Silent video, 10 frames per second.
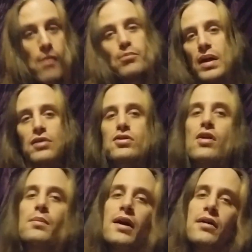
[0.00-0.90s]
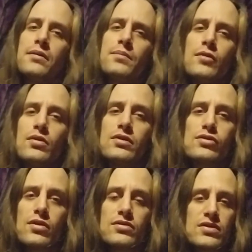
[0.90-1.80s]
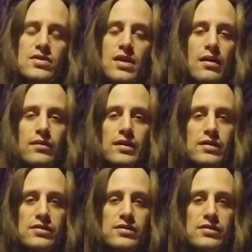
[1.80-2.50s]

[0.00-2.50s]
about to talk about who controls the stuff, or